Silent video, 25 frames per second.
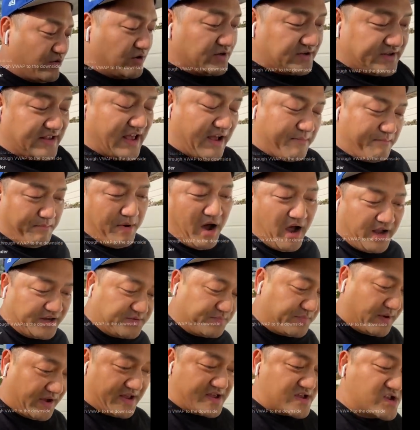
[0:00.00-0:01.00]
It wasn't that
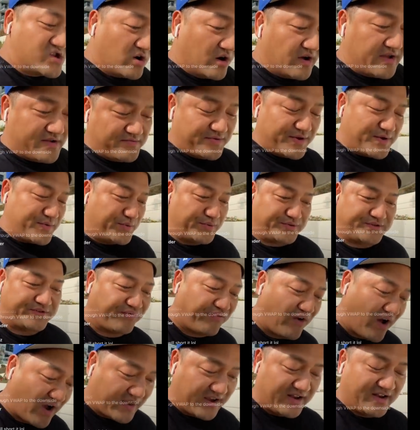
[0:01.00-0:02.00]
much, but you know, it, it
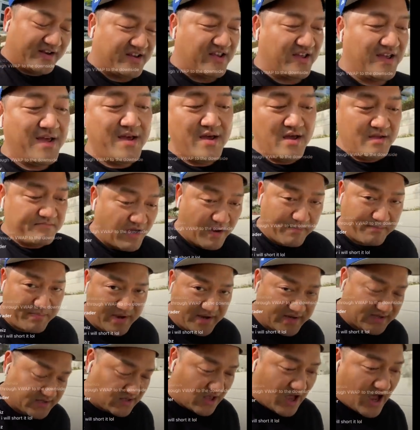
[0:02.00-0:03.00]
was fucking my
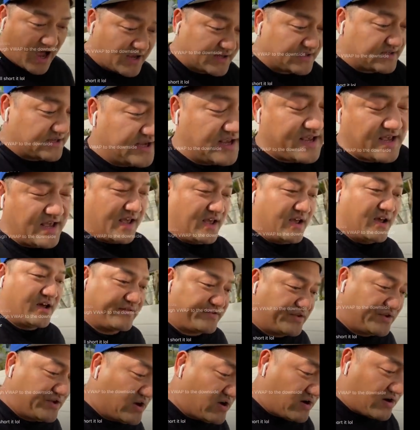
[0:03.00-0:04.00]
biggest loss
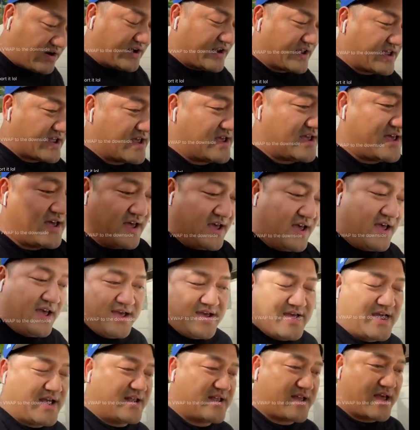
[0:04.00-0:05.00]
of the year. And,
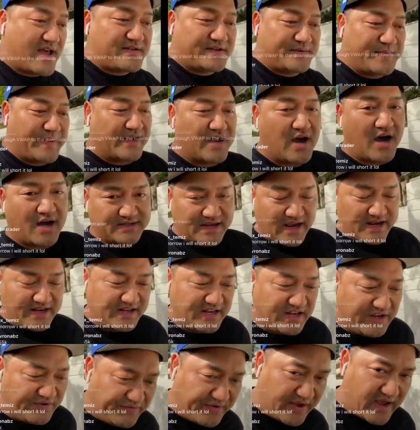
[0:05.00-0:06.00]
and it's because
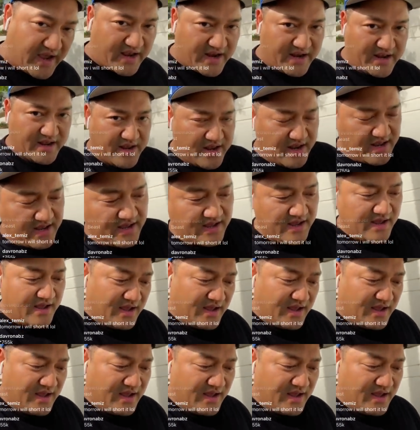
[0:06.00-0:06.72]
I deviated.